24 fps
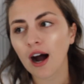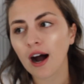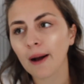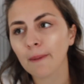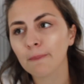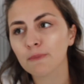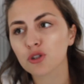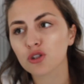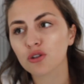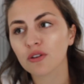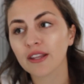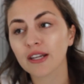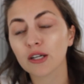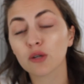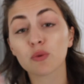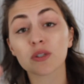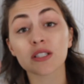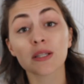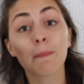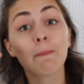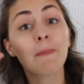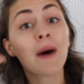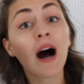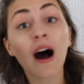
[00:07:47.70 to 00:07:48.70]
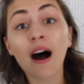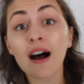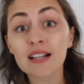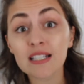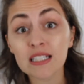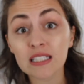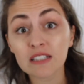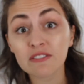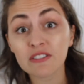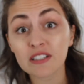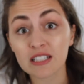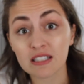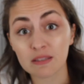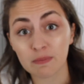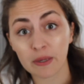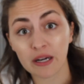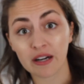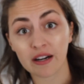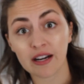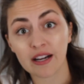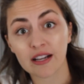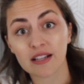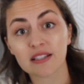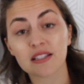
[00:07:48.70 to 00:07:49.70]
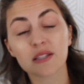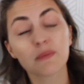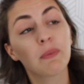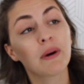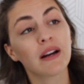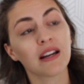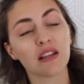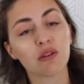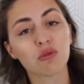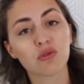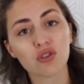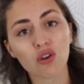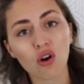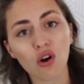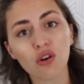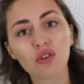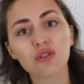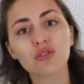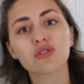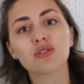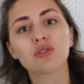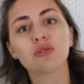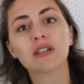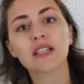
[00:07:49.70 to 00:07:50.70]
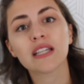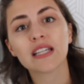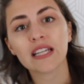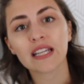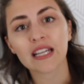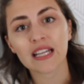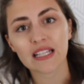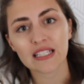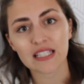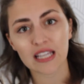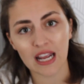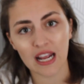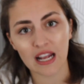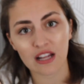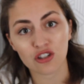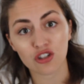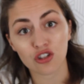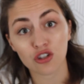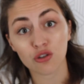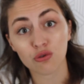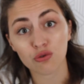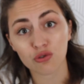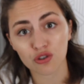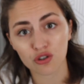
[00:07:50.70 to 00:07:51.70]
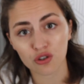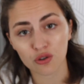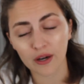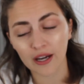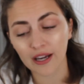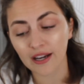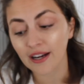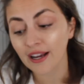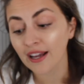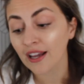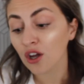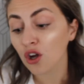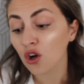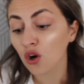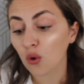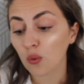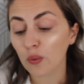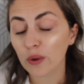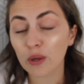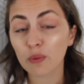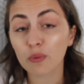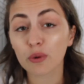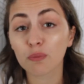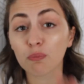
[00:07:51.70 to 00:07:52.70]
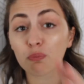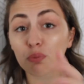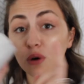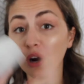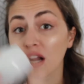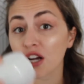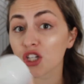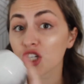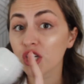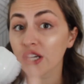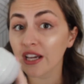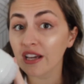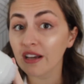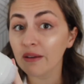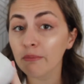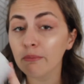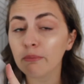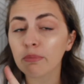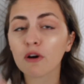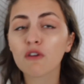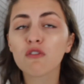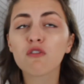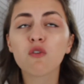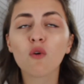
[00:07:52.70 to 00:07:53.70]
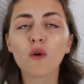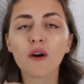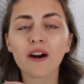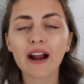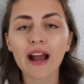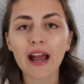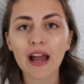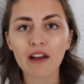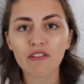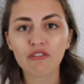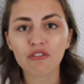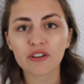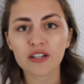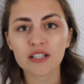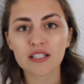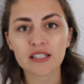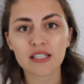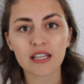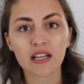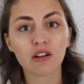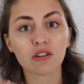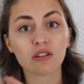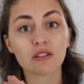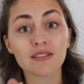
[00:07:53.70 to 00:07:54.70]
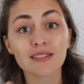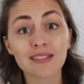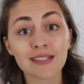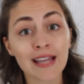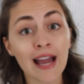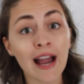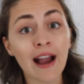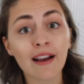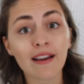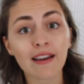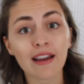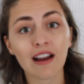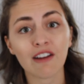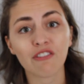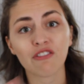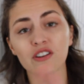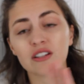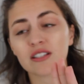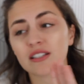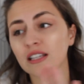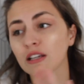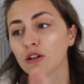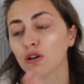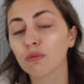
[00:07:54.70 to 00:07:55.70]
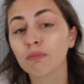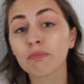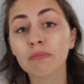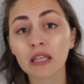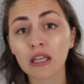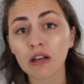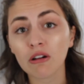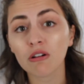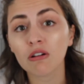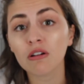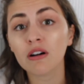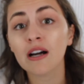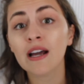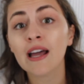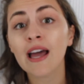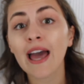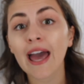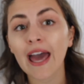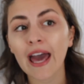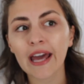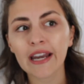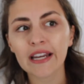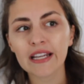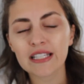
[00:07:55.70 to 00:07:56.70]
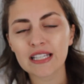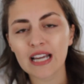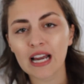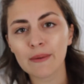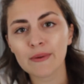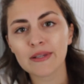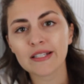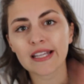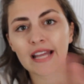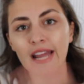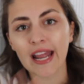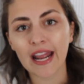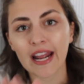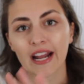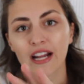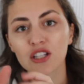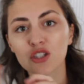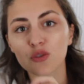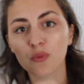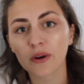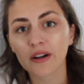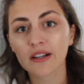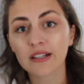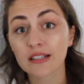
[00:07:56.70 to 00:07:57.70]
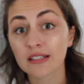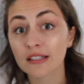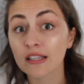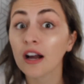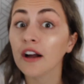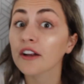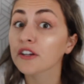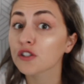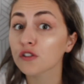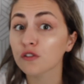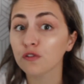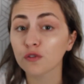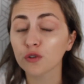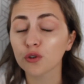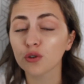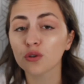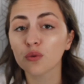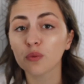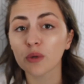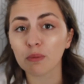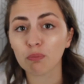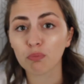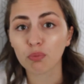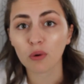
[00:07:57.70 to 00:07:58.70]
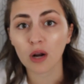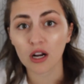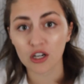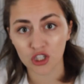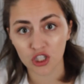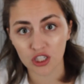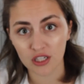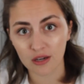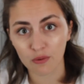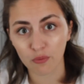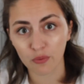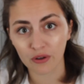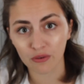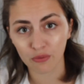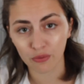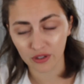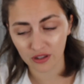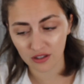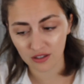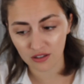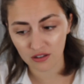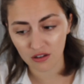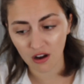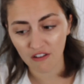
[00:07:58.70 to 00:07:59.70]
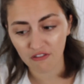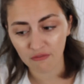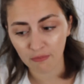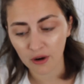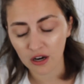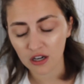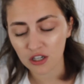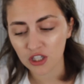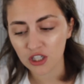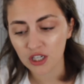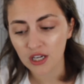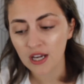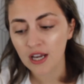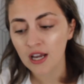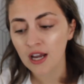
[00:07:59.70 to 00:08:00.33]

so that it was a positive experience, but he was also getting his hands used to it. We would brush him before every single snack, every single meal. Anytime his hands were gonna touch food, we brushed him with a soft brush.